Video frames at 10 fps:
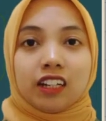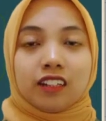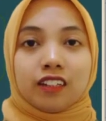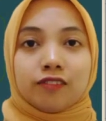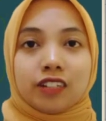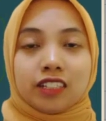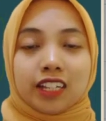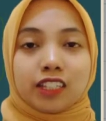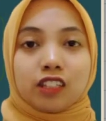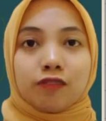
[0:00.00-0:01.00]
The first
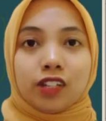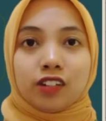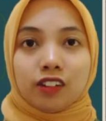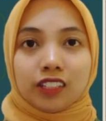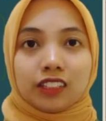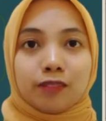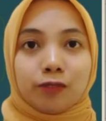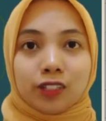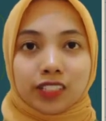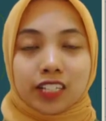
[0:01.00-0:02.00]
is to figure out the
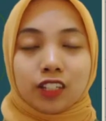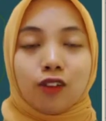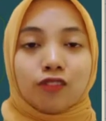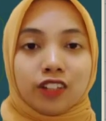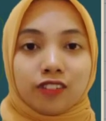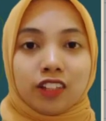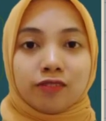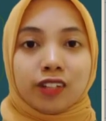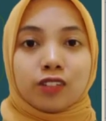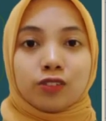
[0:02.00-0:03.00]
process of
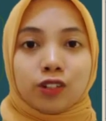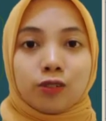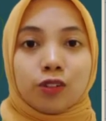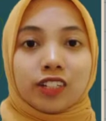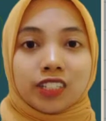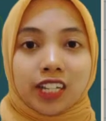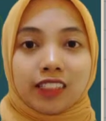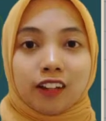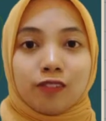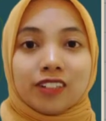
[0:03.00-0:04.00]
developing student
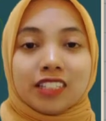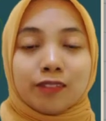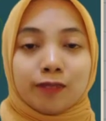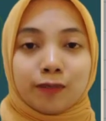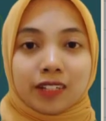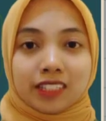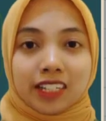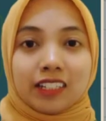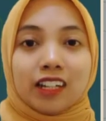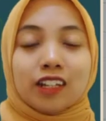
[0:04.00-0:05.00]
worksheet of the simple past
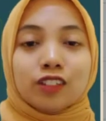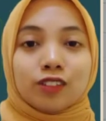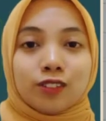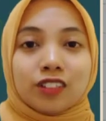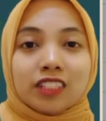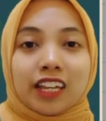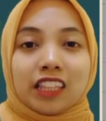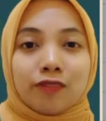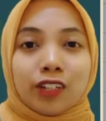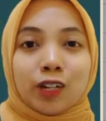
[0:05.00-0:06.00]
tense through
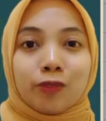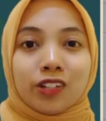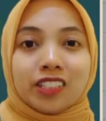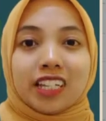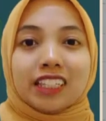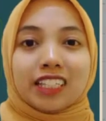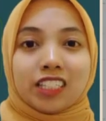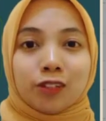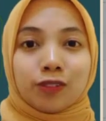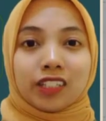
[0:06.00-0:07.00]
scientific approach in
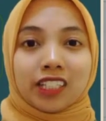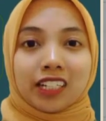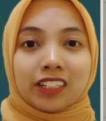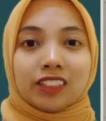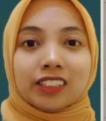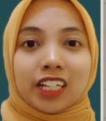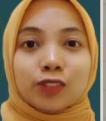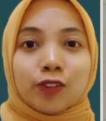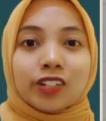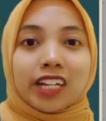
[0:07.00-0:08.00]
teaching writing written text
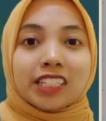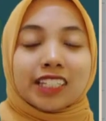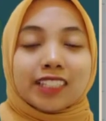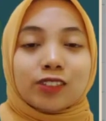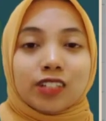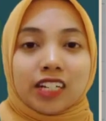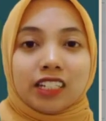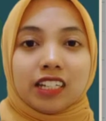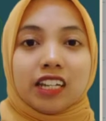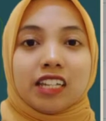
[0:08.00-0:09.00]
for 8th grade
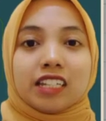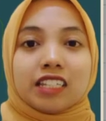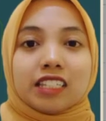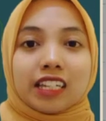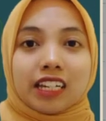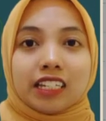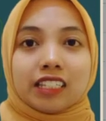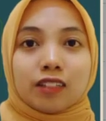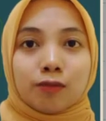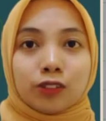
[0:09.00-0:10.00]
students. The second
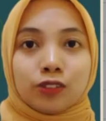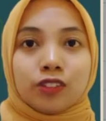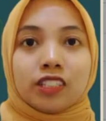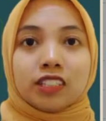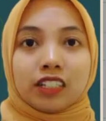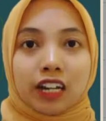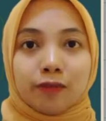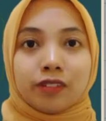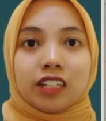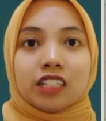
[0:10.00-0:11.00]
is about to
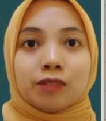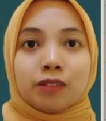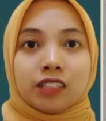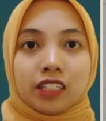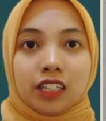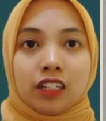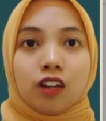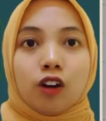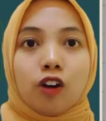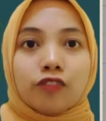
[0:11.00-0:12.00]
describe the eligibility
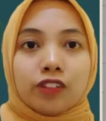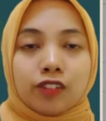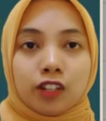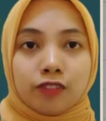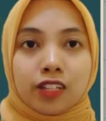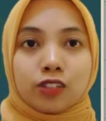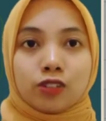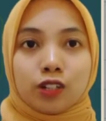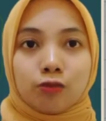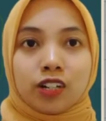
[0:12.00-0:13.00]
of developing
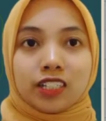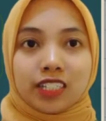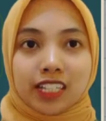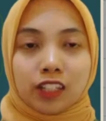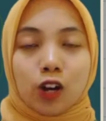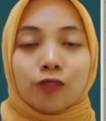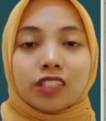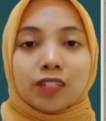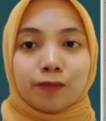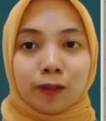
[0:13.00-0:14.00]
student worksheet of the
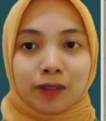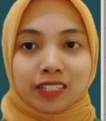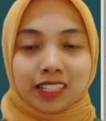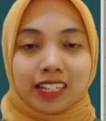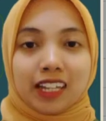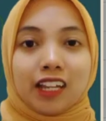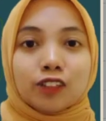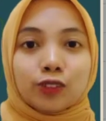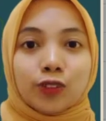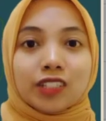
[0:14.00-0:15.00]
simple past tense
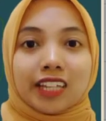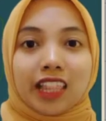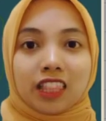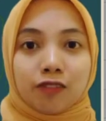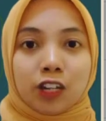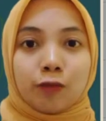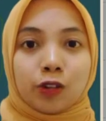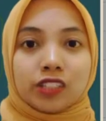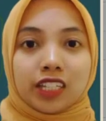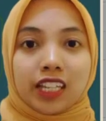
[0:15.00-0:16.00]
through scientific
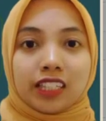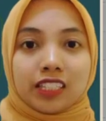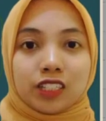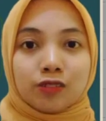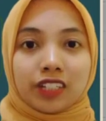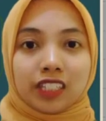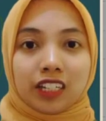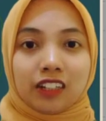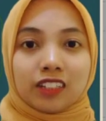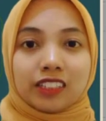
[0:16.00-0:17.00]
approach in teaching writing
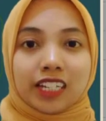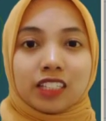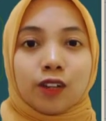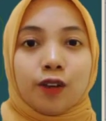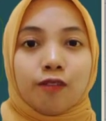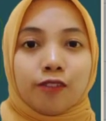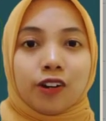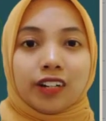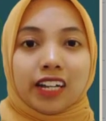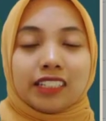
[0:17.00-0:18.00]
written text
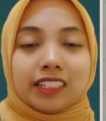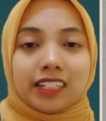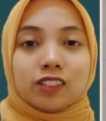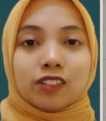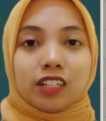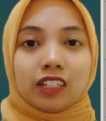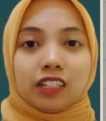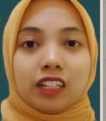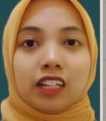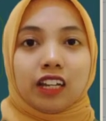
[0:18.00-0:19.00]
for 8th grade students.
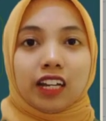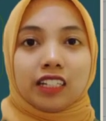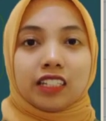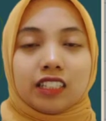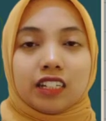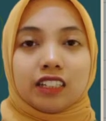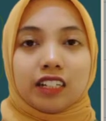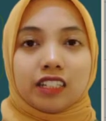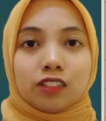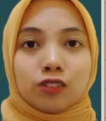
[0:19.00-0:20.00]
And third
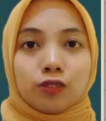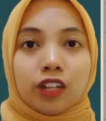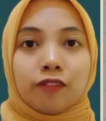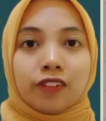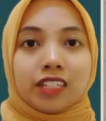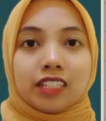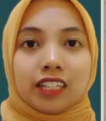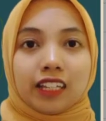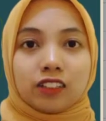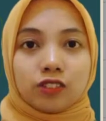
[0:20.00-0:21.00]
is to
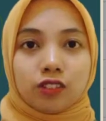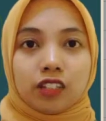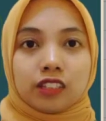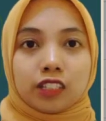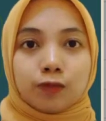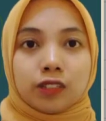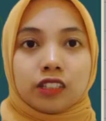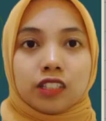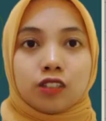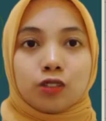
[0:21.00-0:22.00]
investigate student
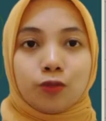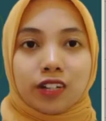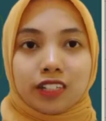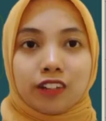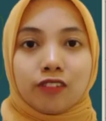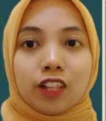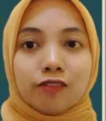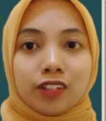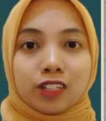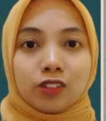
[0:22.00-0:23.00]
responses toward
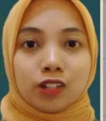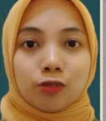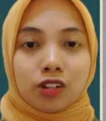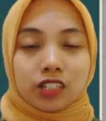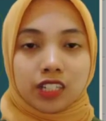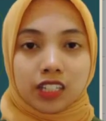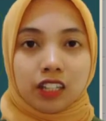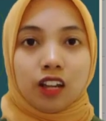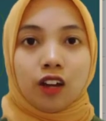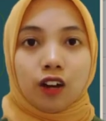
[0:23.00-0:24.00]
developing student worksheet
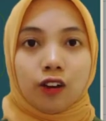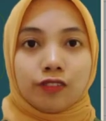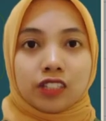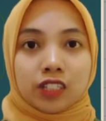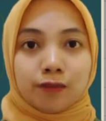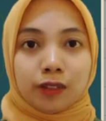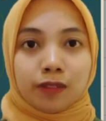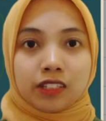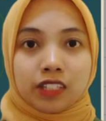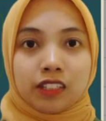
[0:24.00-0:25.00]
of the simple
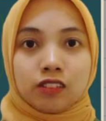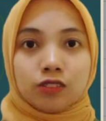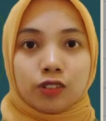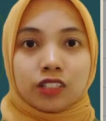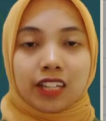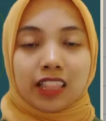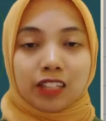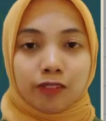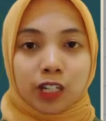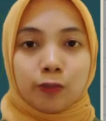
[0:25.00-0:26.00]
past tense through
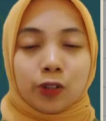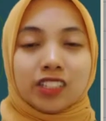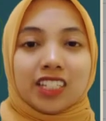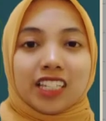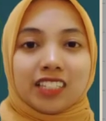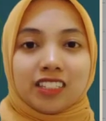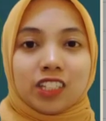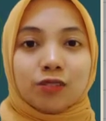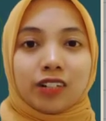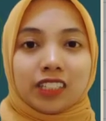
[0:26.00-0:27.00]
scientific approach in
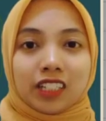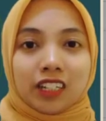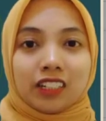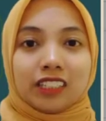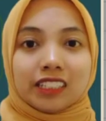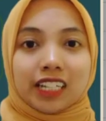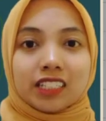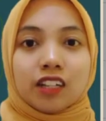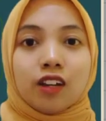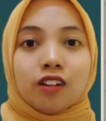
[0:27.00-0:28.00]
teaching writing written text
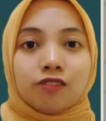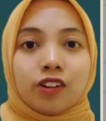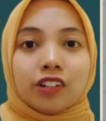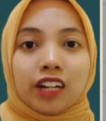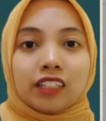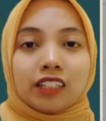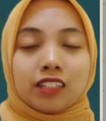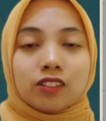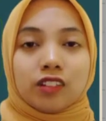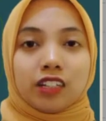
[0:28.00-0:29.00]
for 8th grade
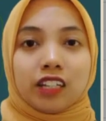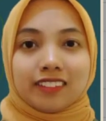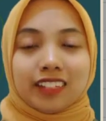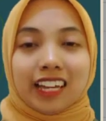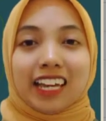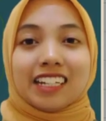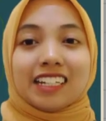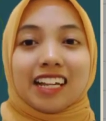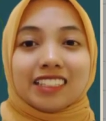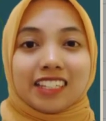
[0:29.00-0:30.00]
students. And the
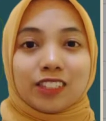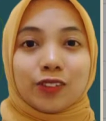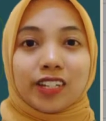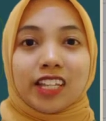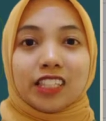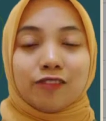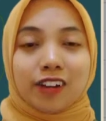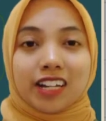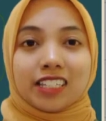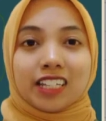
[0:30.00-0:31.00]
last is to
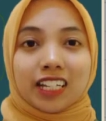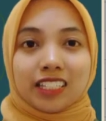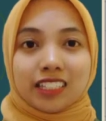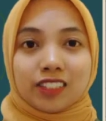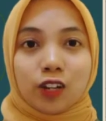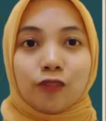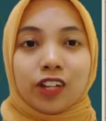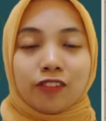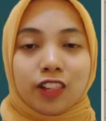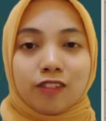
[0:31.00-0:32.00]
identify the challenges of
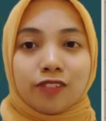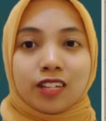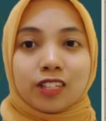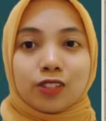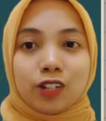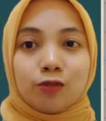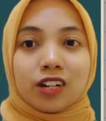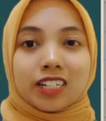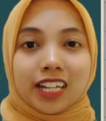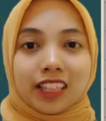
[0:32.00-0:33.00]
developing student
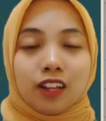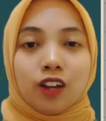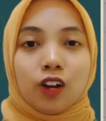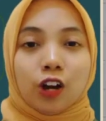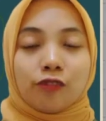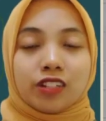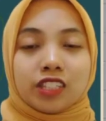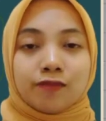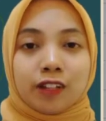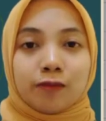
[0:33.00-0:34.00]
worksheet of the
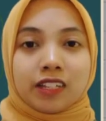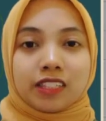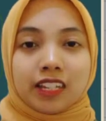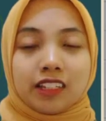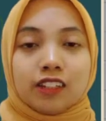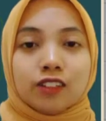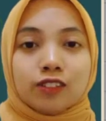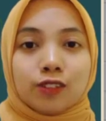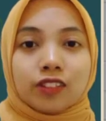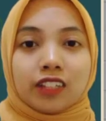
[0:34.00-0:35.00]
simple past tense
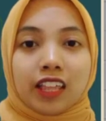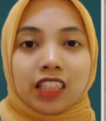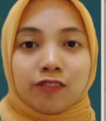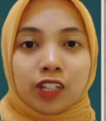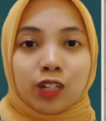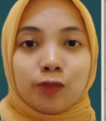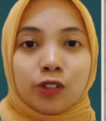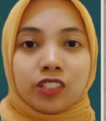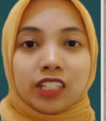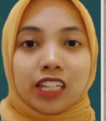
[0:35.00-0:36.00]
through scientific
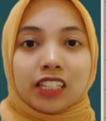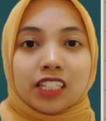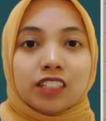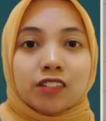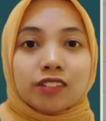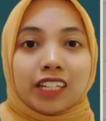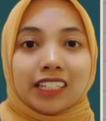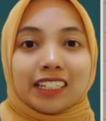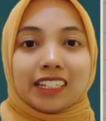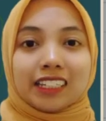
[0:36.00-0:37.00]
approach in teaching
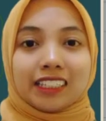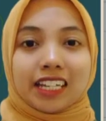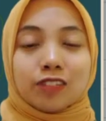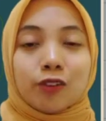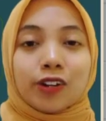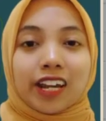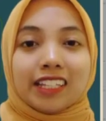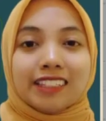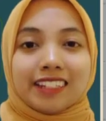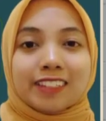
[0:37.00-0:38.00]
writing written text for
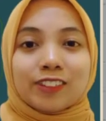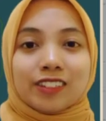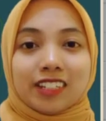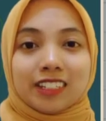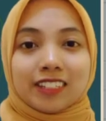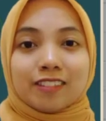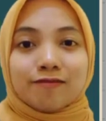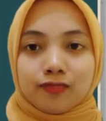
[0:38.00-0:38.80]
8th grade students.